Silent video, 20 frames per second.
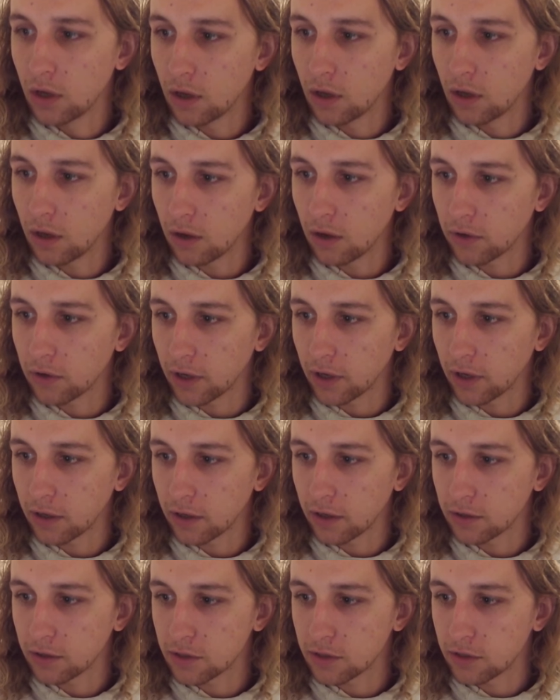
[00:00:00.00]
Okay,
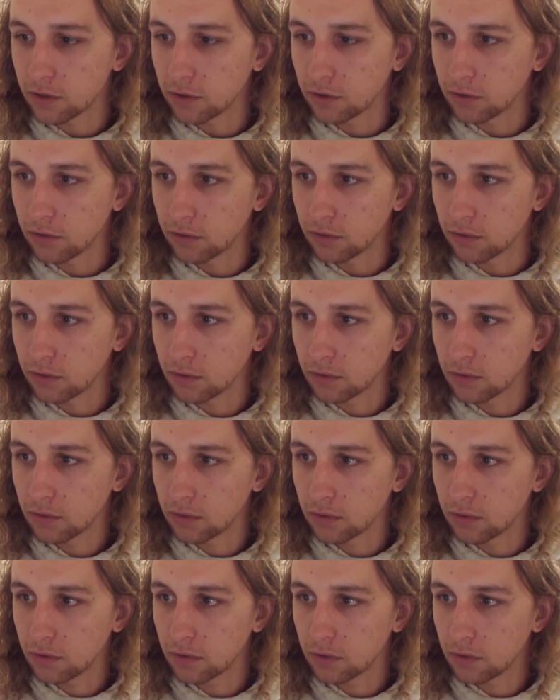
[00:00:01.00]
and so
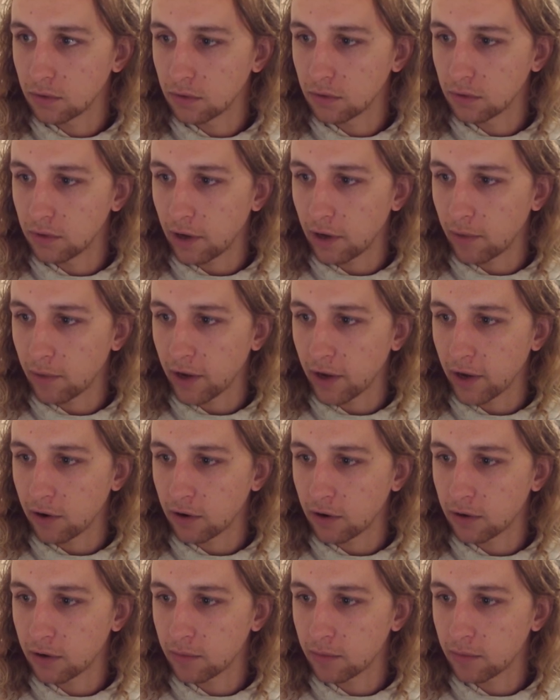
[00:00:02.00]
now my
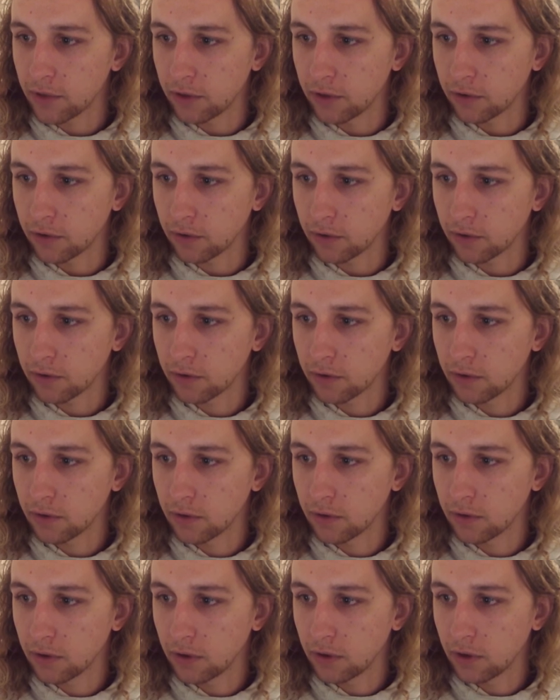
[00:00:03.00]
arm here
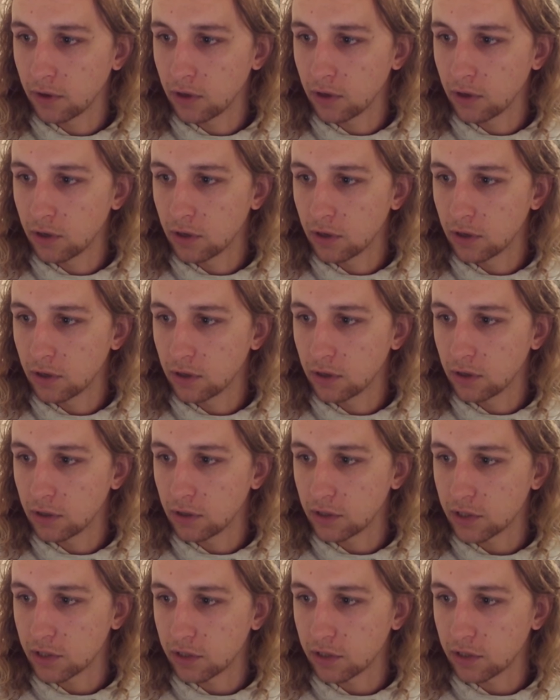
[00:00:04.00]

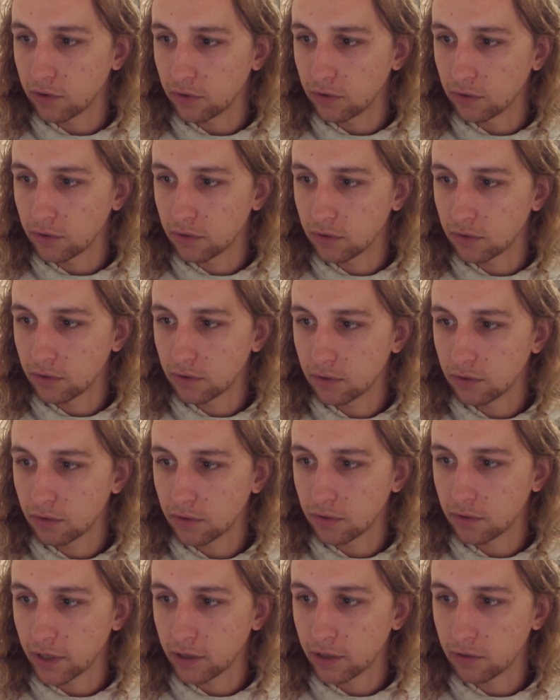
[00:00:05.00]
is still
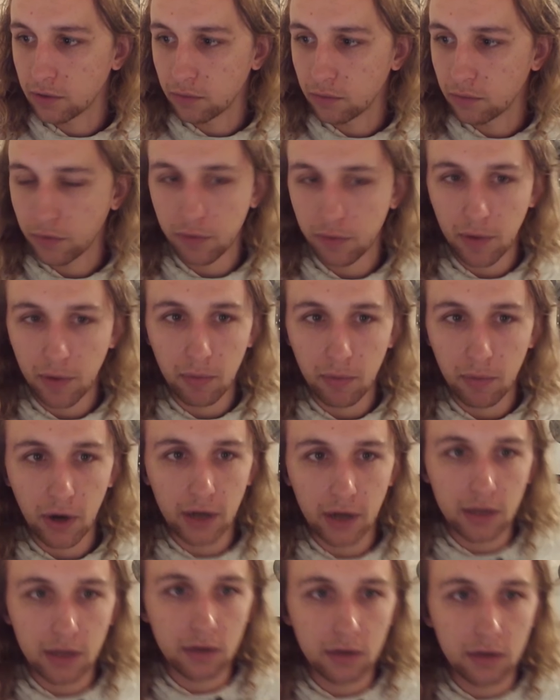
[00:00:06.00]
like with my
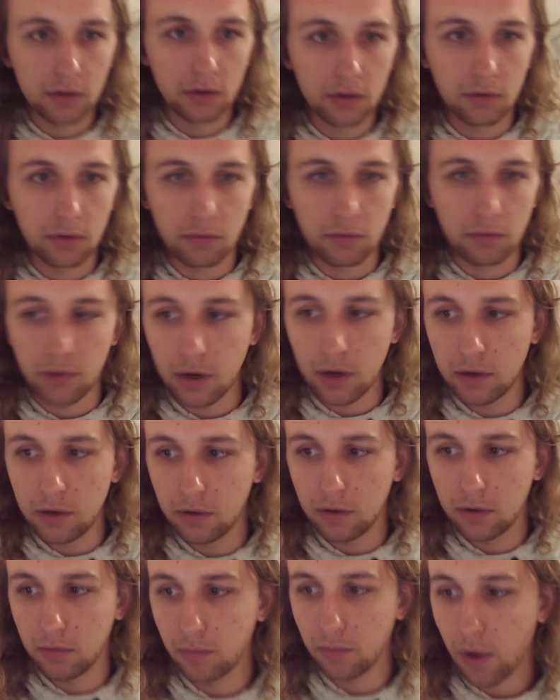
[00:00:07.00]
body, right?
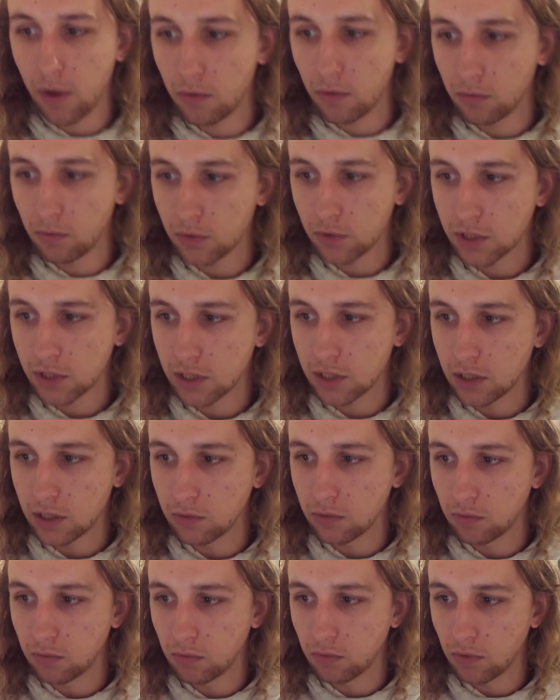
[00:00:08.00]
But we'll
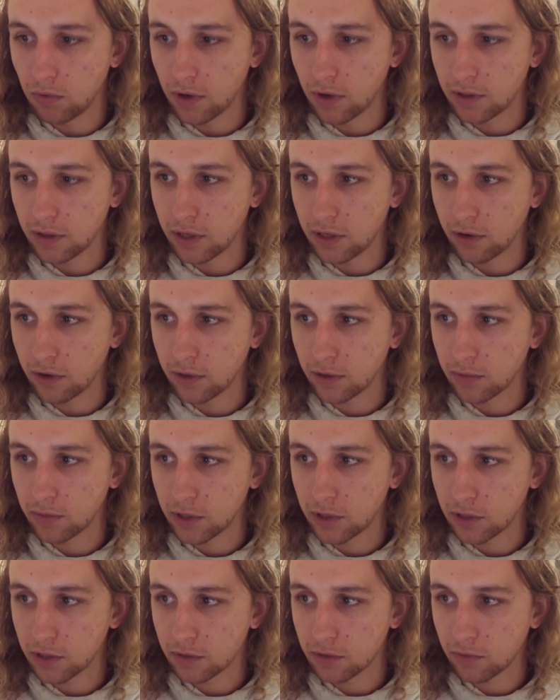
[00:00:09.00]
see what the arm
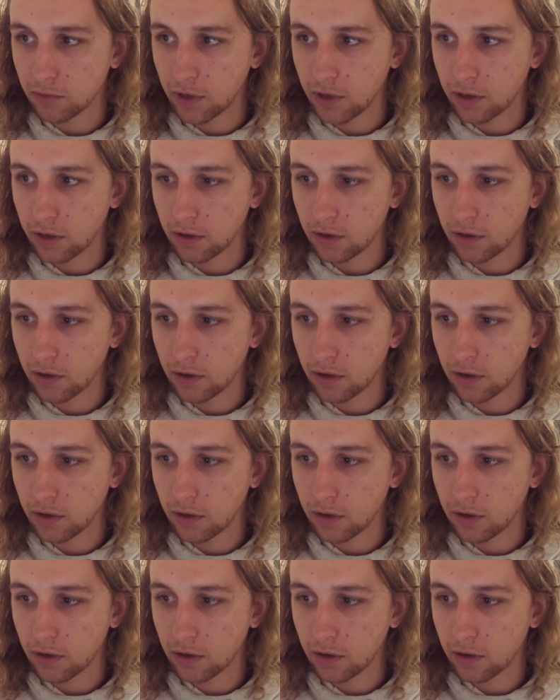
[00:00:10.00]
does when